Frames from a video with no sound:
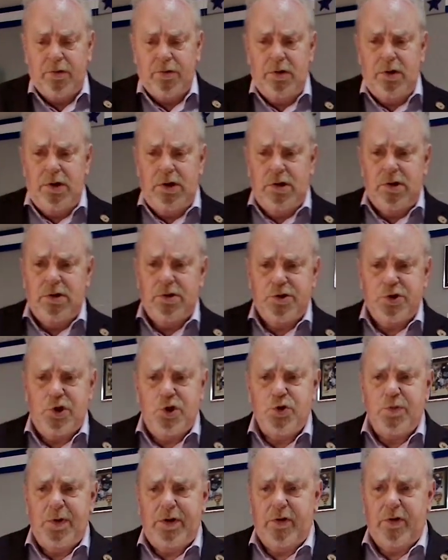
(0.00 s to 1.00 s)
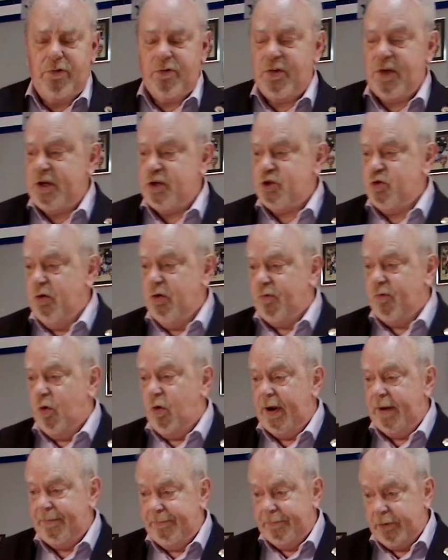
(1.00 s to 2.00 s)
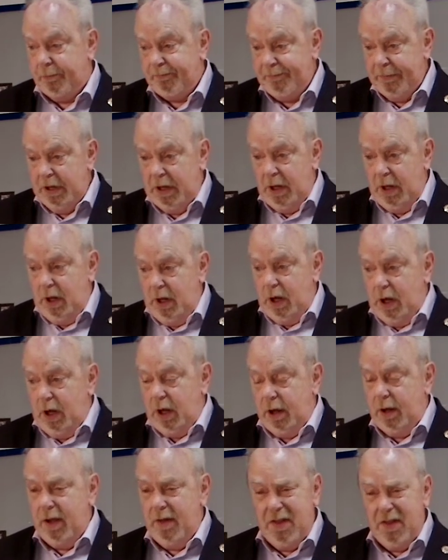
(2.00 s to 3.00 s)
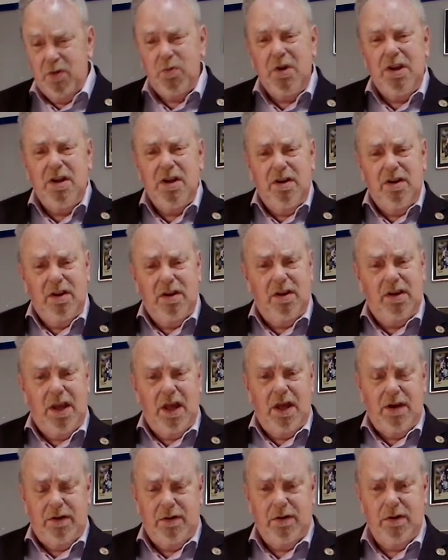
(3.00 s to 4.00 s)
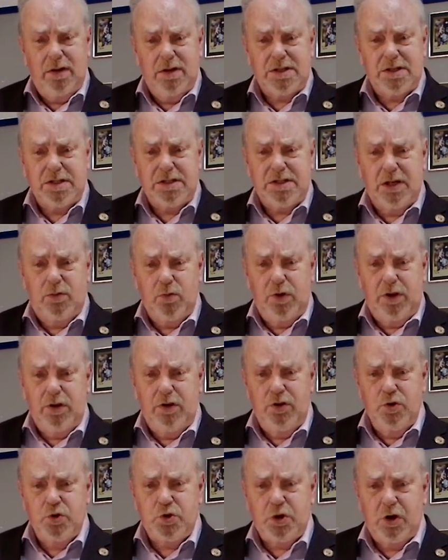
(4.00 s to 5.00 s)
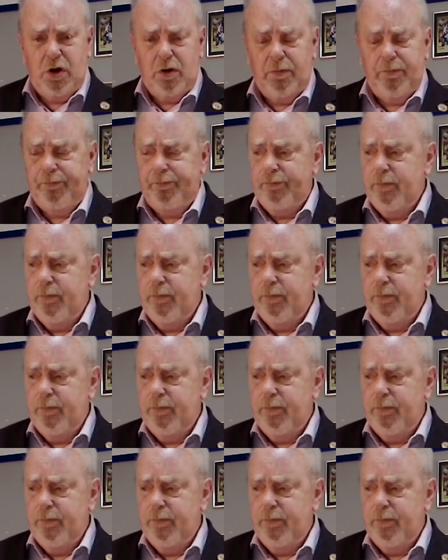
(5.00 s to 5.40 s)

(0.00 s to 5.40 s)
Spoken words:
Excuse me, another thing to avoid. So, and then we can, again, as I said, we can use our